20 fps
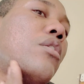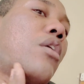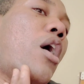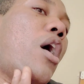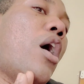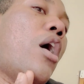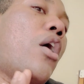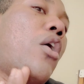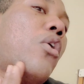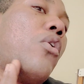
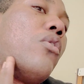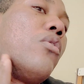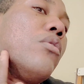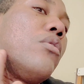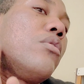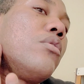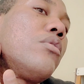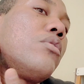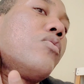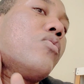Oh
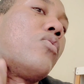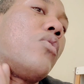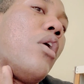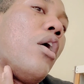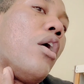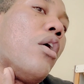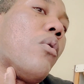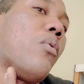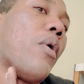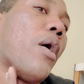
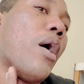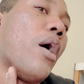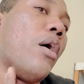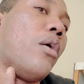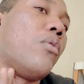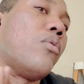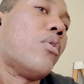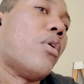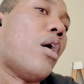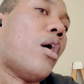
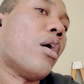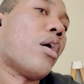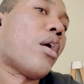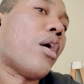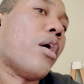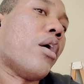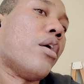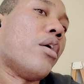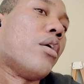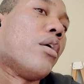wow,
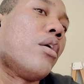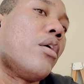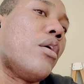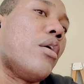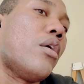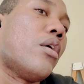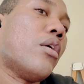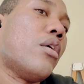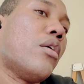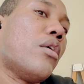okay.
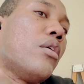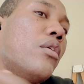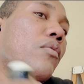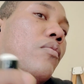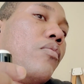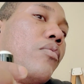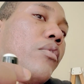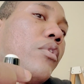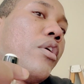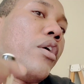
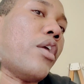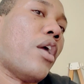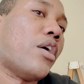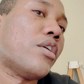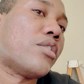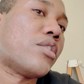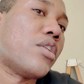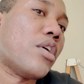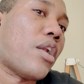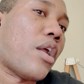Can y'all
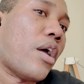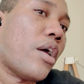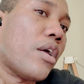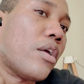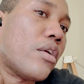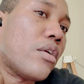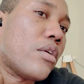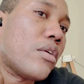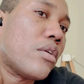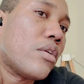see that?
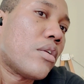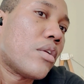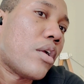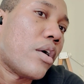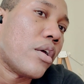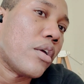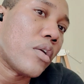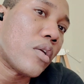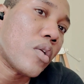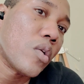
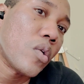Like,